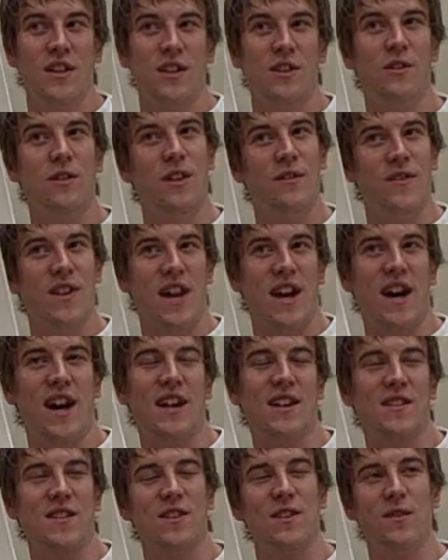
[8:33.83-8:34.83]
you have to
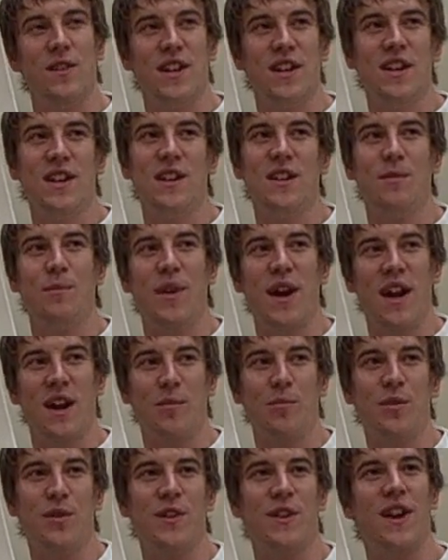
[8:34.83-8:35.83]
ask, do I need a
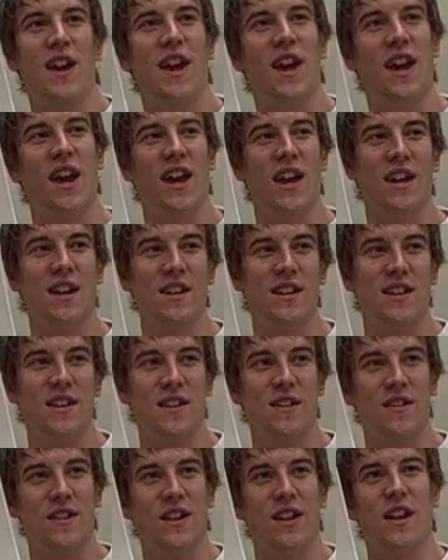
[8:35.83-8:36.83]
MacBook and
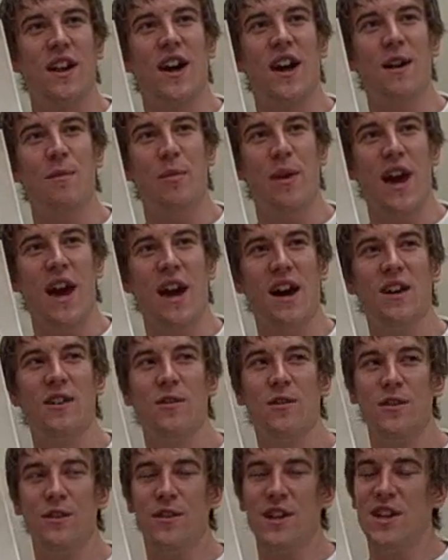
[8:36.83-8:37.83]
an
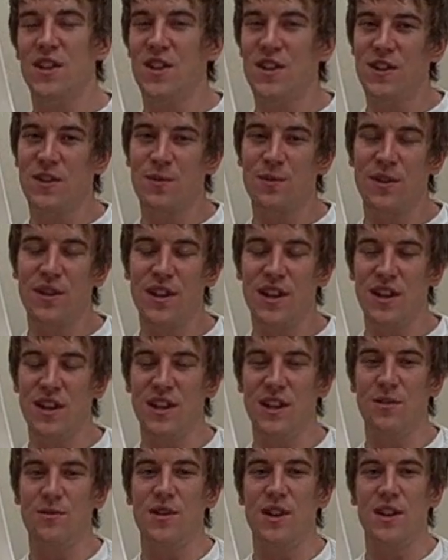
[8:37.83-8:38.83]
iPad, or do I just want an
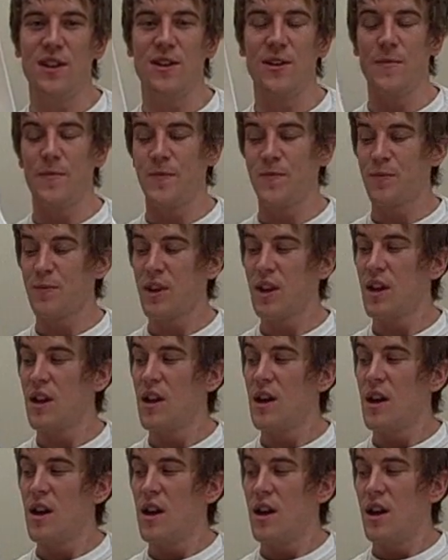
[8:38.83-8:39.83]
e-reader?
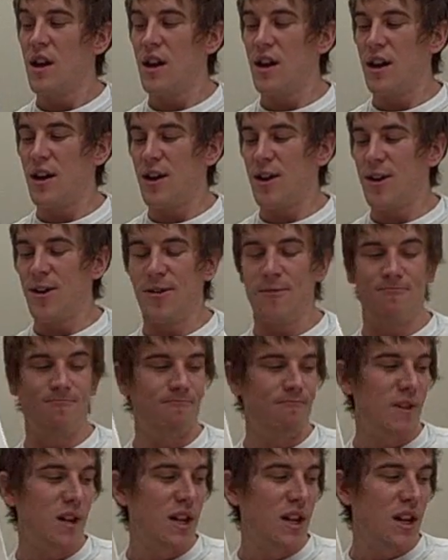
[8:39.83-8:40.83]

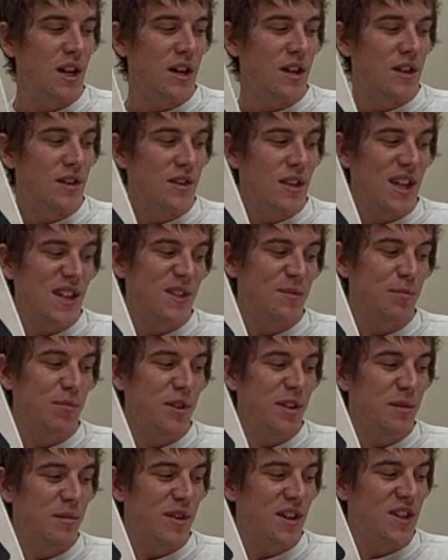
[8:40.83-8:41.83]
That's
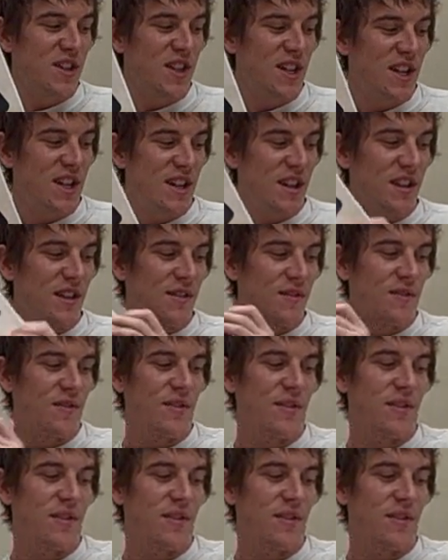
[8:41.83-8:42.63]
pretty much it.